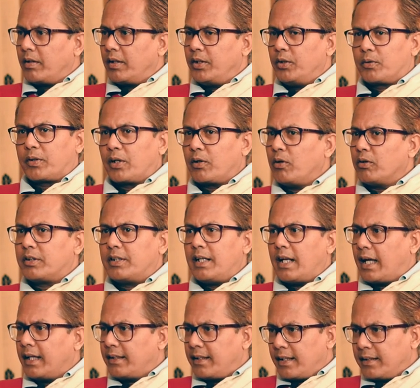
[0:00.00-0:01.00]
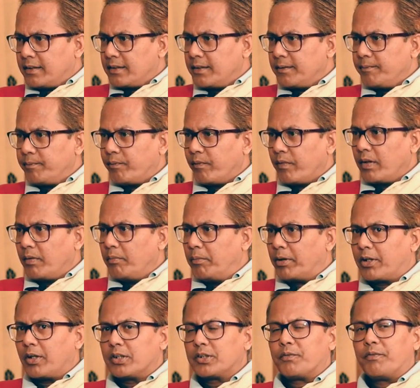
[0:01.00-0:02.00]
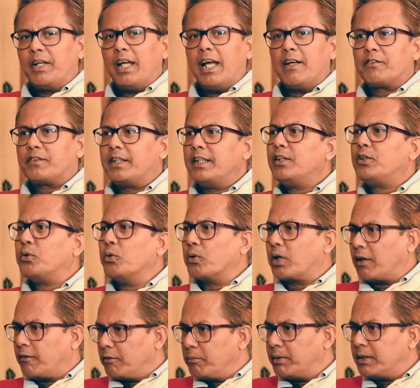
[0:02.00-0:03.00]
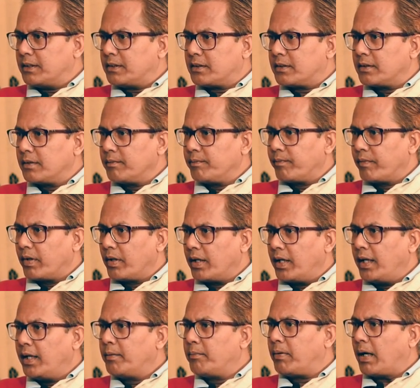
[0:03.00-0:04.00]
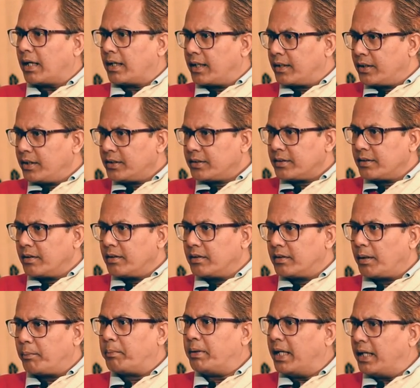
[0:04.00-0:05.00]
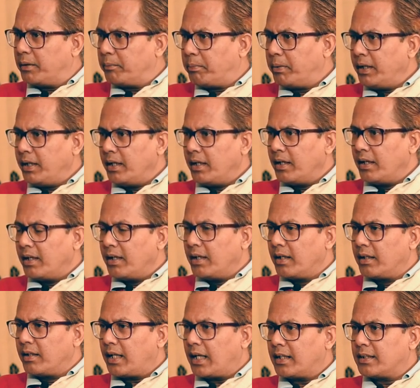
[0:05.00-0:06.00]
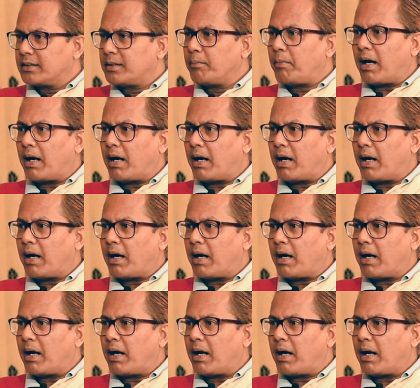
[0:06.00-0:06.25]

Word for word: You cannot deny that, because we have seen two governments in Bangladesh, the BNP, that is the